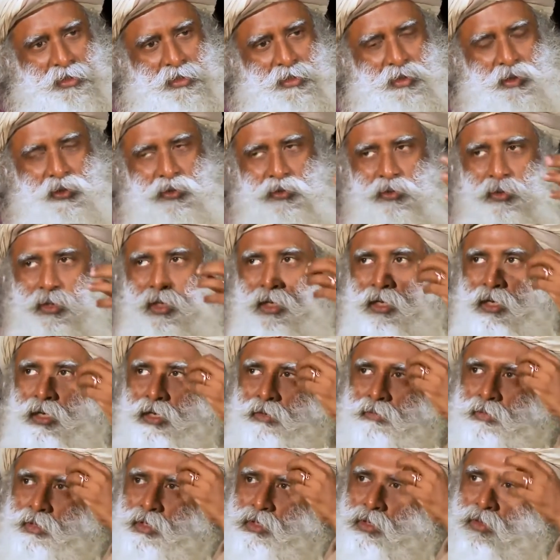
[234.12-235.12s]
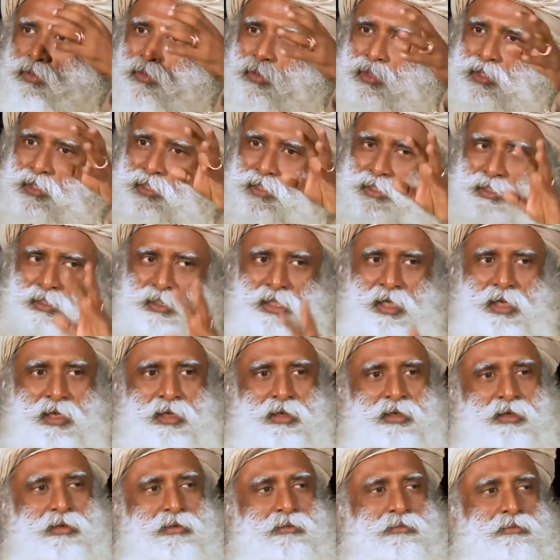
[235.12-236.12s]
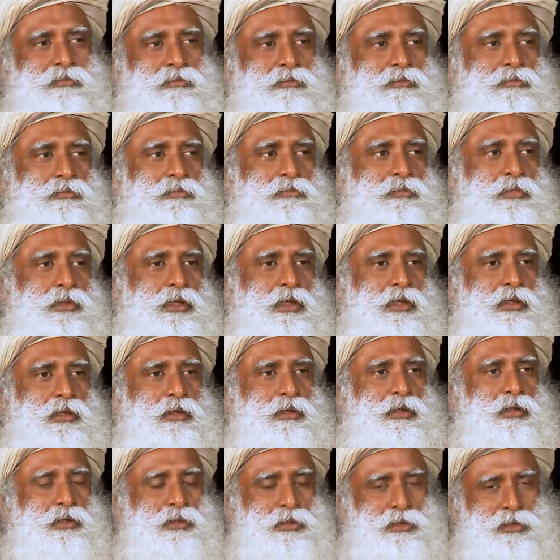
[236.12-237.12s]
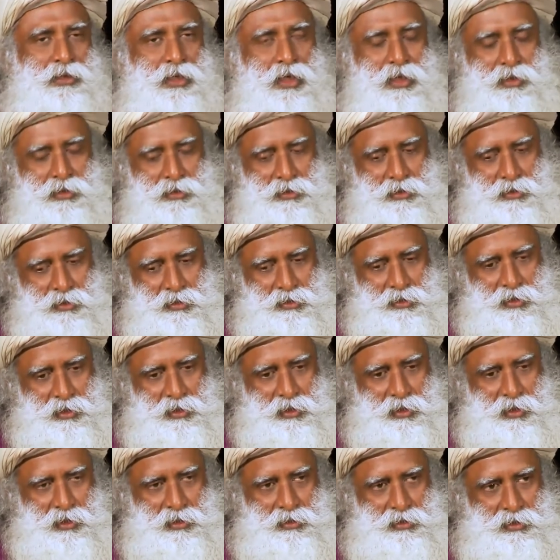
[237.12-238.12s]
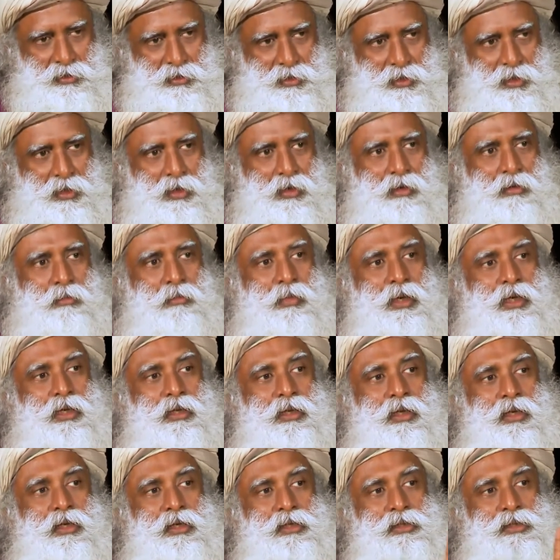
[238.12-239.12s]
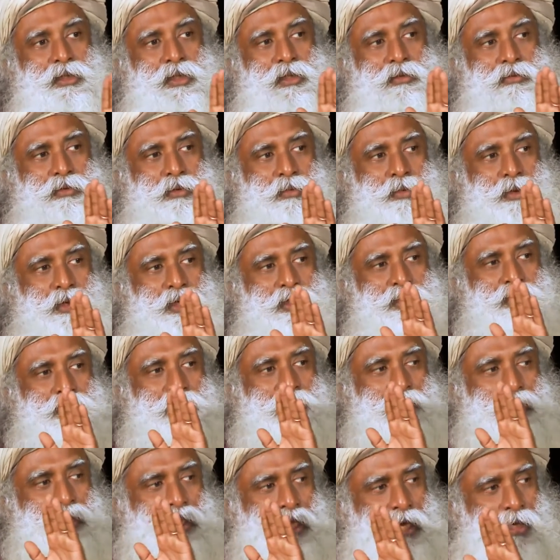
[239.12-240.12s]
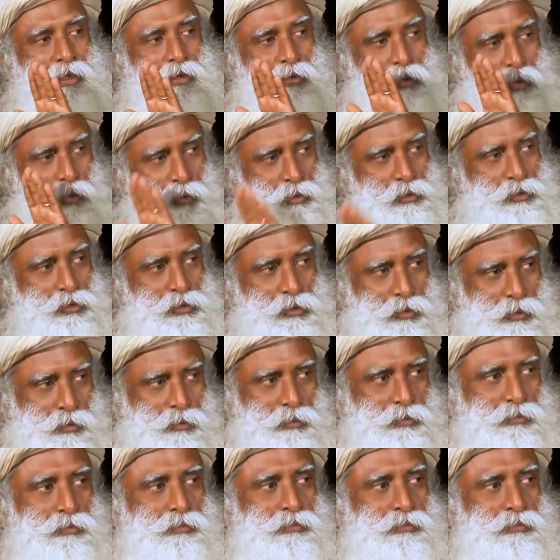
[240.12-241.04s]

that you cannot even know it is there. It is utter stillness, but there is a reverberation in that also.